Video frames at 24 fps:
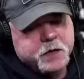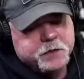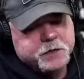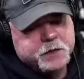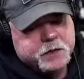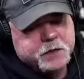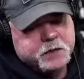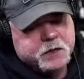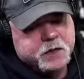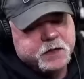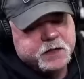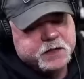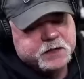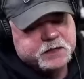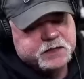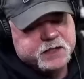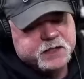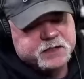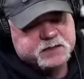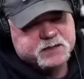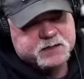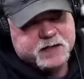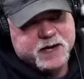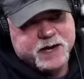then on a dead
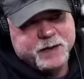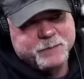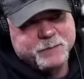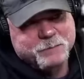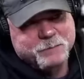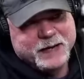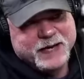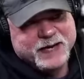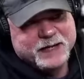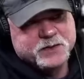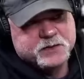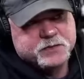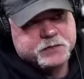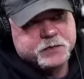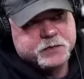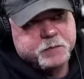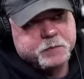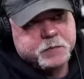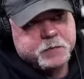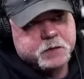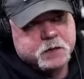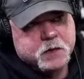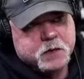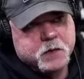stop bench from
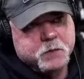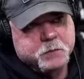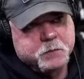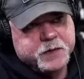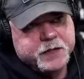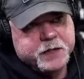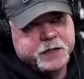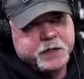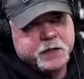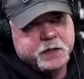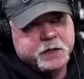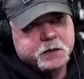a low pin?